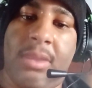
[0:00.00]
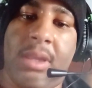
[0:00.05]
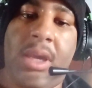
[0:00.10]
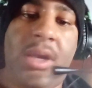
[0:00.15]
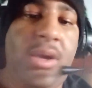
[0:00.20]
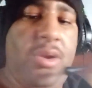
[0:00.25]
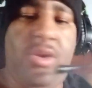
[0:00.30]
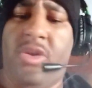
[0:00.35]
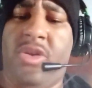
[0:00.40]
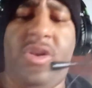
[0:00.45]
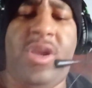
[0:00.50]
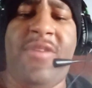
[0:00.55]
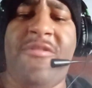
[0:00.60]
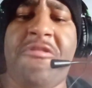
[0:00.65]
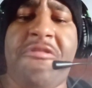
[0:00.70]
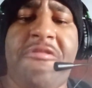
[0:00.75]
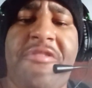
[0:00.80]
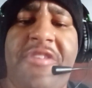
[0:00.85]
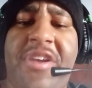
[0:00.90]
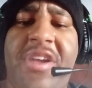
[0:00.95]
You should
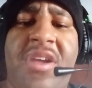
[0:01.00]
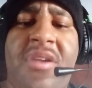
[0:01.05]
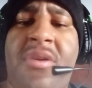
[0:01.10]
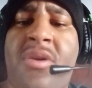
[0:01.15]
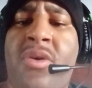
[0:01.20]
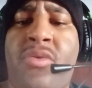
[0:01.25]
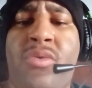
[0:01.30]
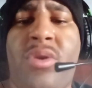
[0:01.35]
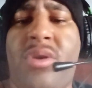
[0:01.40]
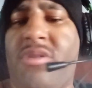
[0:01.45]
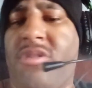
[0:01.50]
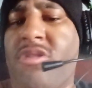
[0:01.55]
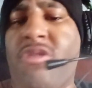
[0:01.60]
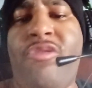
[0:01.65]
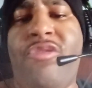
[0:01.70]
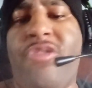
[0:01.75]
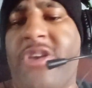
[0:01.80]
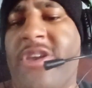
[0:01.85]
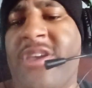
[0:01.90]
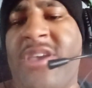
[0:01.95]
never forget. No,
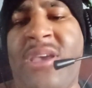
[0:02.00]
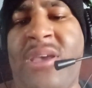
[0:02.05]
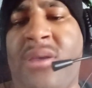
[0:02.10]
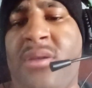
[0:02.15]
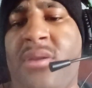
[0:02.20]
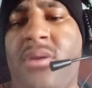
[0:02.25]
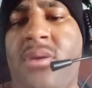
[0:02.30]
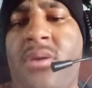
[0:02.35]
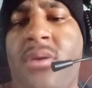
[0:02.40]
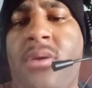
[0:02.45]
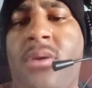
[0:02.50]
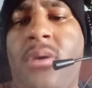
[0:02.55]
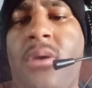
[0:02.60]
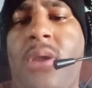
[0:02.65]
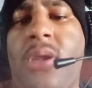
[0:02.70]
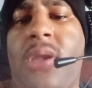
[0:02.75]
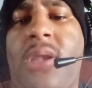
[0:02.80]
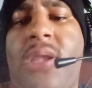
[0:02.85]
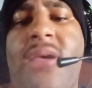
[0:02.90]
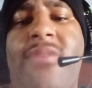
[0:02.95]
don't forget.
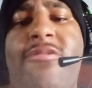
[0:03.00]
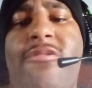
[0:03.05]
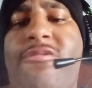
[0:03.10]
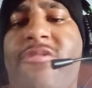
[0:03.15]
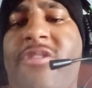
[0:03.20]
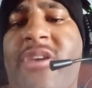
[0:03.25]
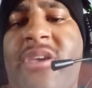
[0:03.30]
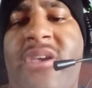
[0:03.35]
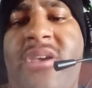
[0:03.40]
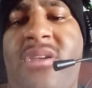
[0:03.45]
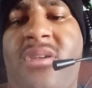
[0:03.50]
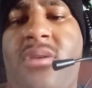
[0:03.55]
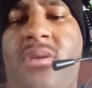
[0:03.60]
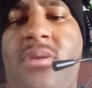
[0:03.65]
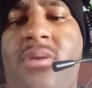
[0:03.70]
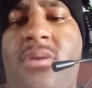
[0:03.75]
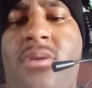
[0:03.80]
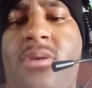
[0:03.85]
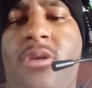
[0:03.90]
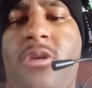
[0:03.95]
Never forget.
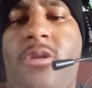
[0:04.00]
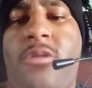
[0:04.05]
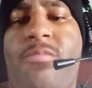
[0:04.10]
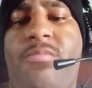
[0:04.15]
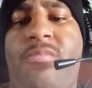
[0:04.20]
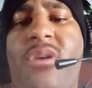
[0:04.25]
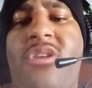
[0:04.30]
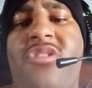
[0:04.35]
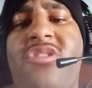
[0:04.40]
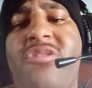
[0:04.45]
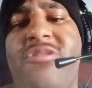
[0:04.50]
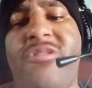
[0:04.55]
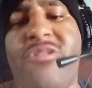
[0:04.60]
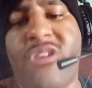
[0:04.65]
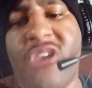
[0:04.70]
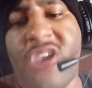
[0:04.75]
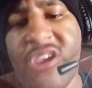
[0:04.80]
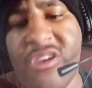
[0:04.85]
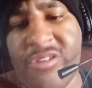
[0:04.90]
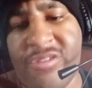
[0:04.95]
But you should
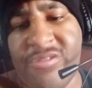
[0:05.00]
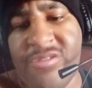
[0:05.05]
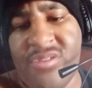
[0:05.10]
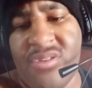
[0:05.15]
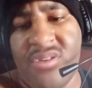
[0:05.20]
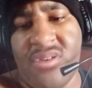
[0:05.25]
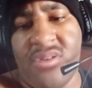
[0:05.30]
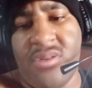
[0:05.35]
forgive.